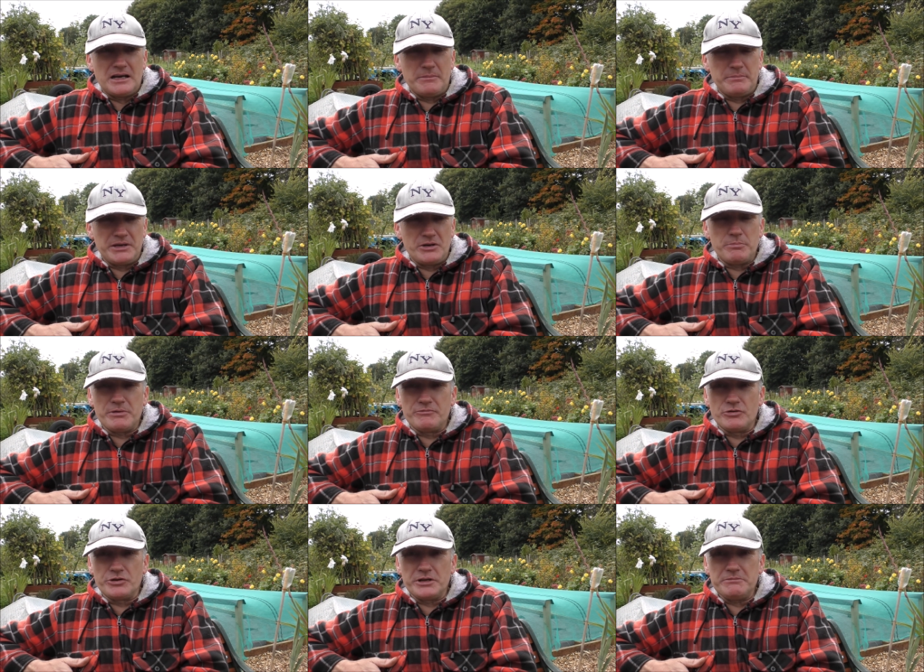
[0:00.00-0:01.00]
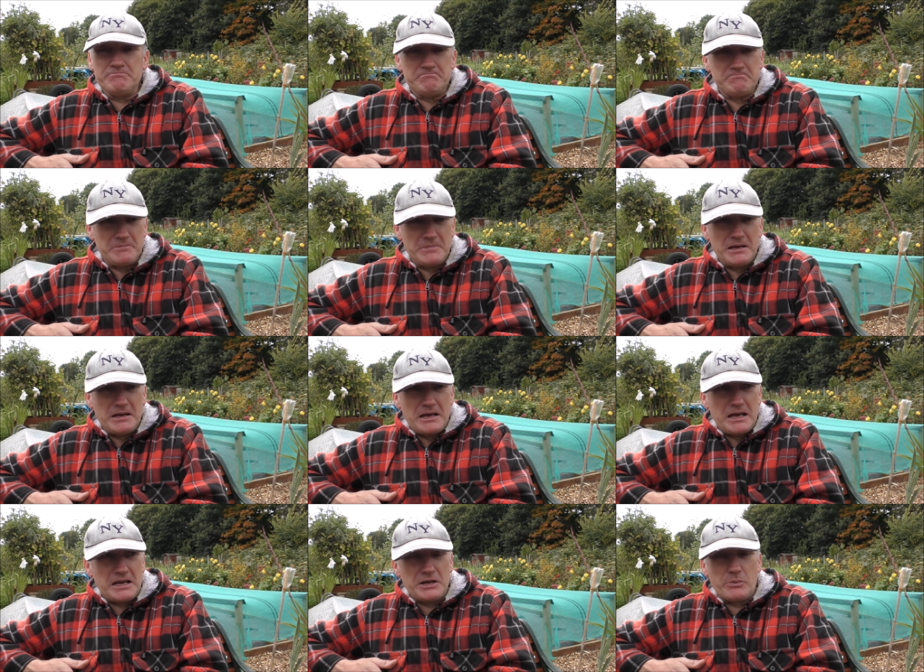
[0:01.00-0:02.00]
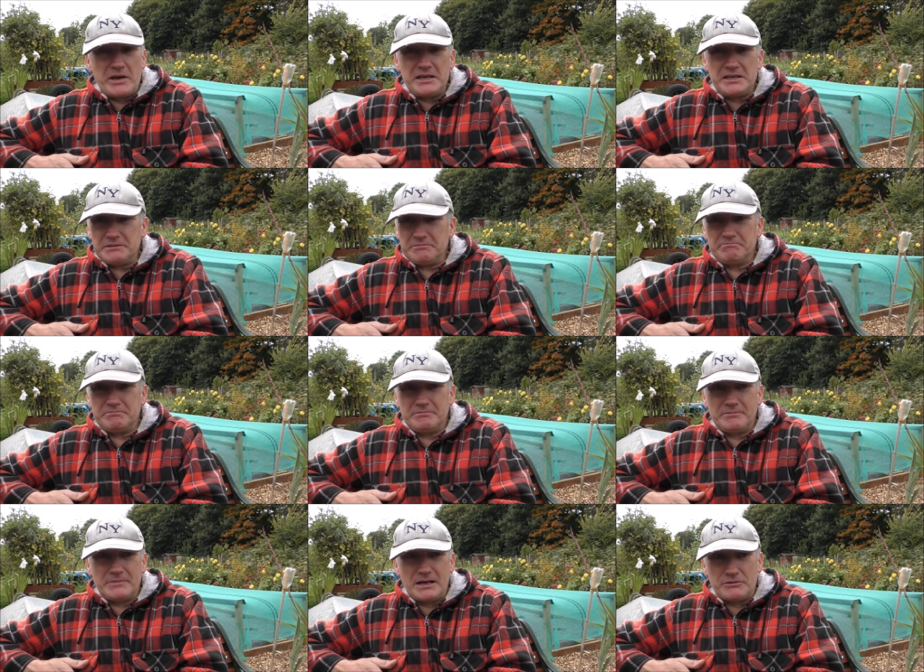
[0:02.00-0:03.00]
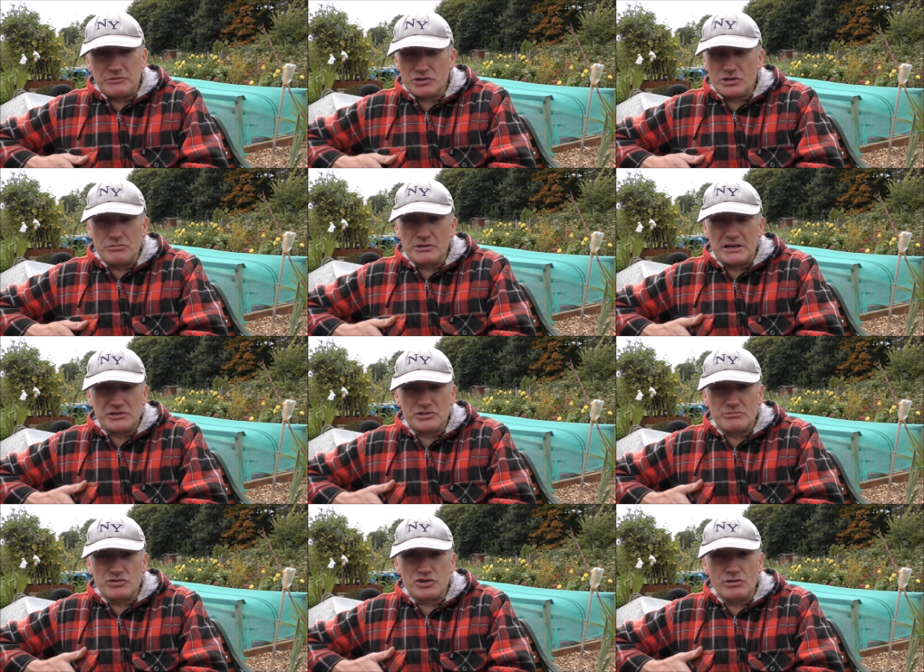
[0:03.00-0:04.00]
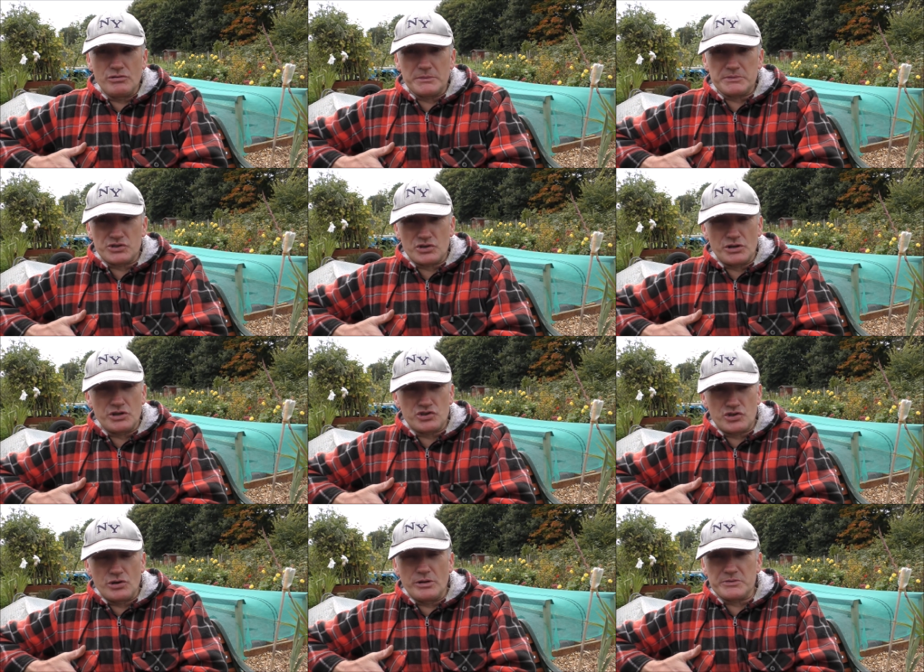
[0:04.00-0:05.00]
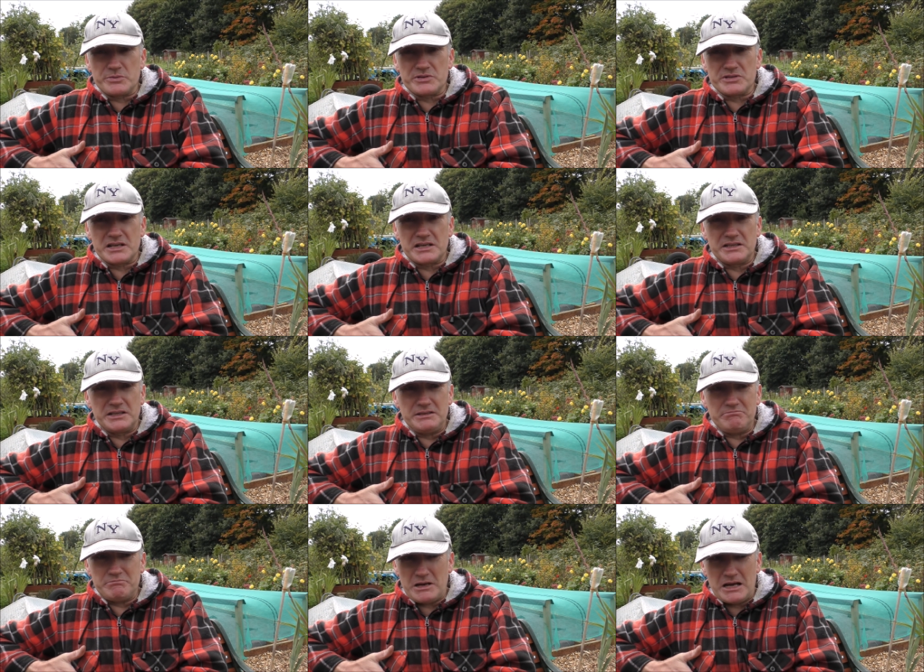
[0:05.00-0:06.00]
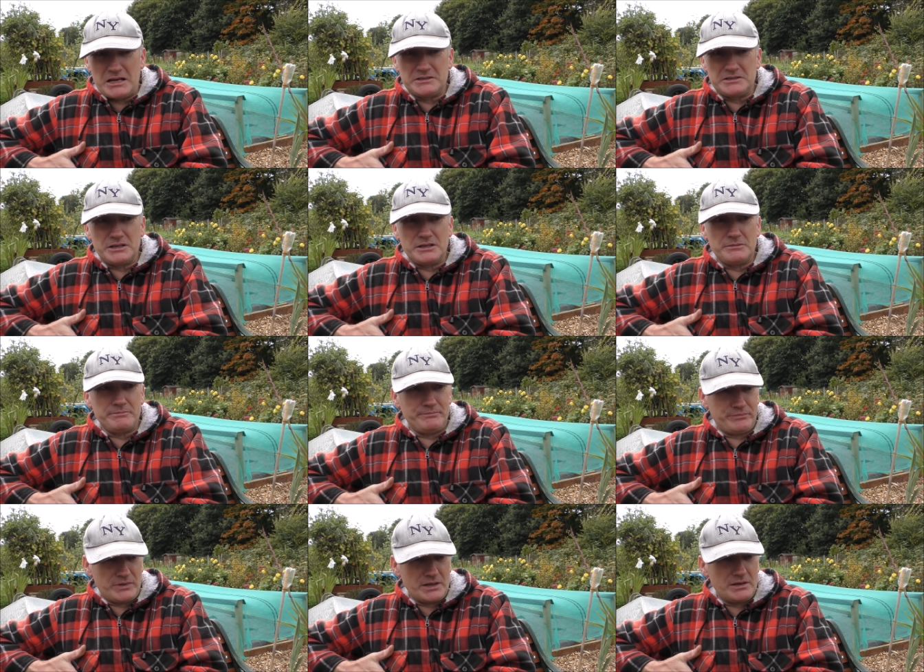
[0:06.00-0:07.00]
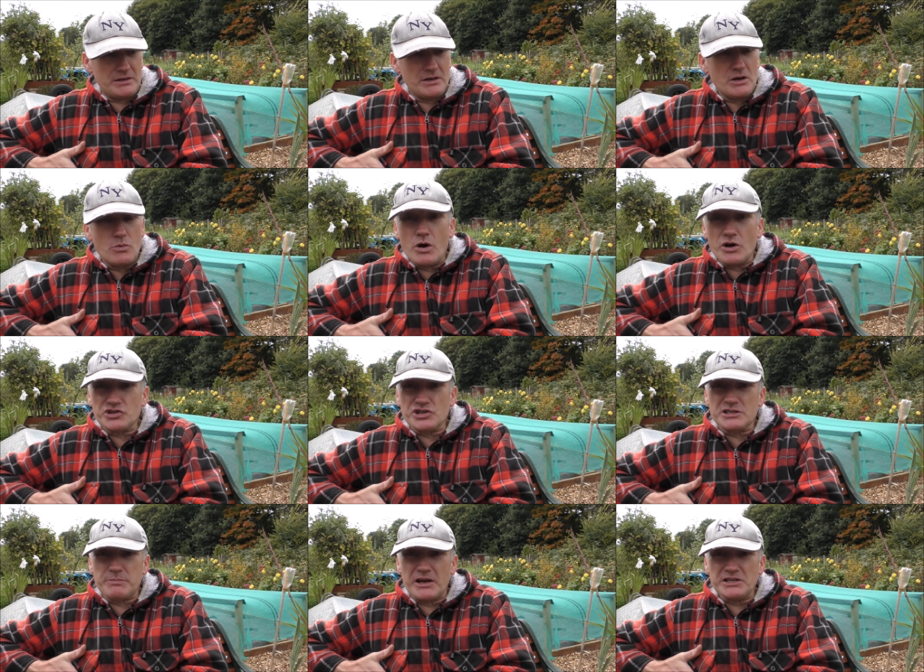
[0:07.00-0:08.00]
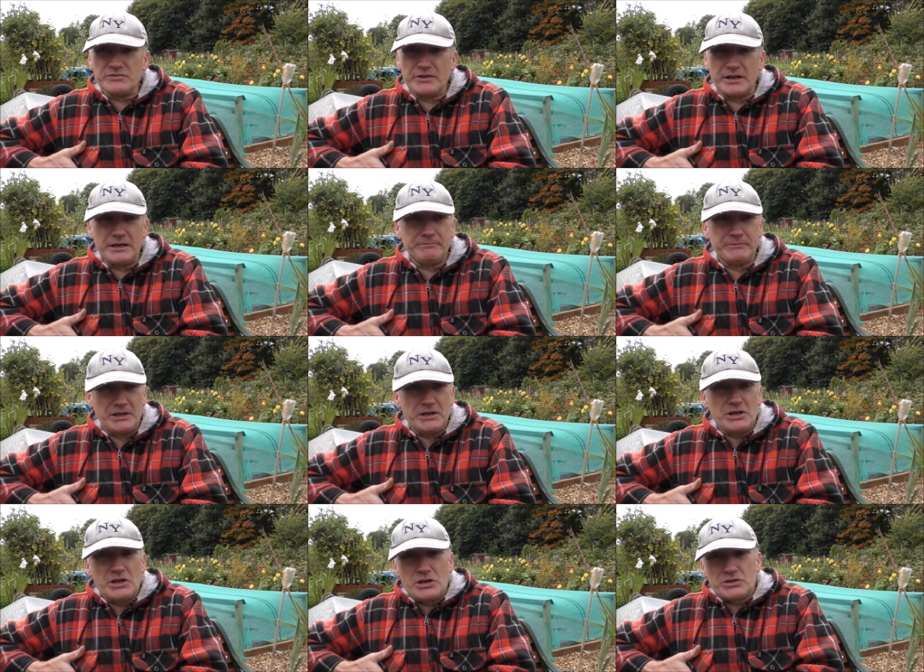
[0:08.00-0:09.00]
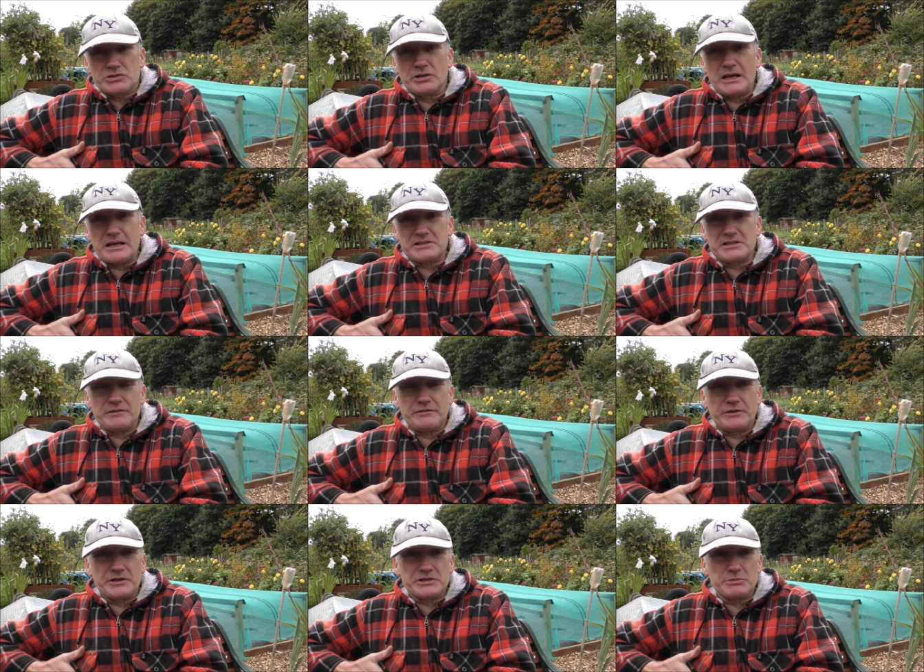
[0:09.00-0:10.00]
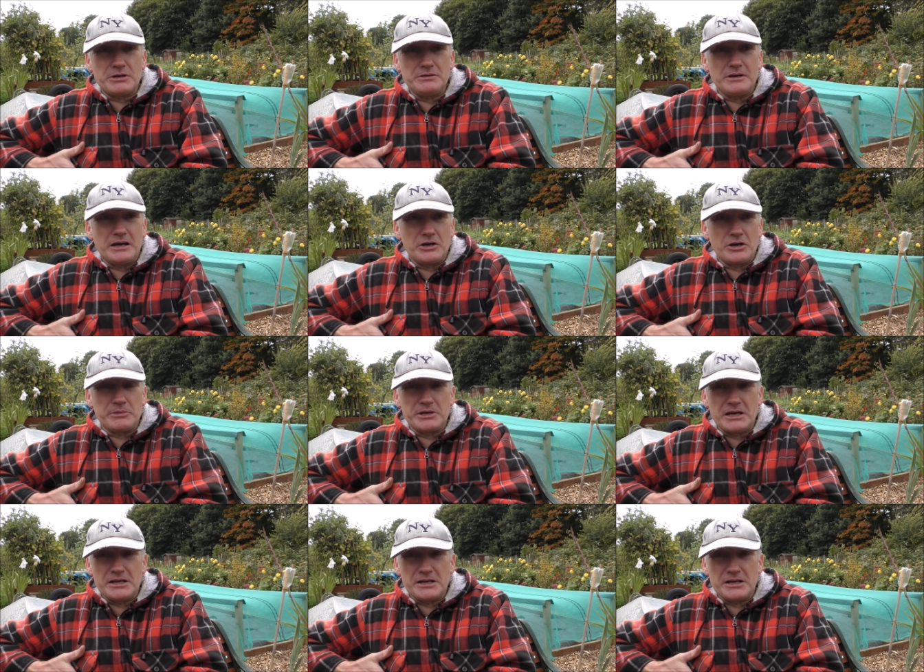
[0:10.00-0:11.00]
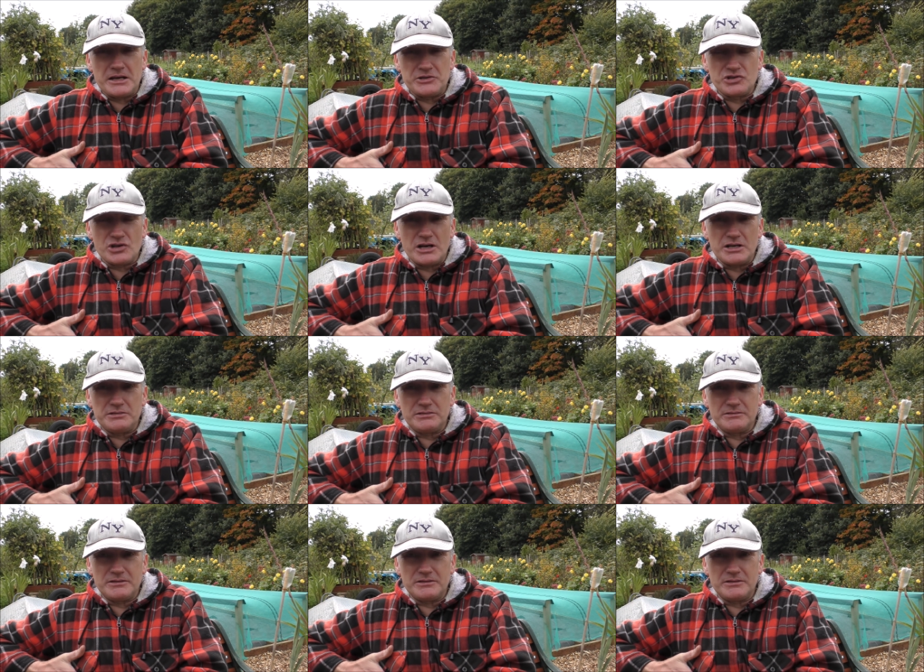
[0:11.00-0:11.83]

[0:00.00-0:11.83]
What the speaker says: will be up and running in a week. I've just gone and get some tulips. I show the tulips we're sticking in, and watch this space for that. So that's it for this one. I hope you enjoyed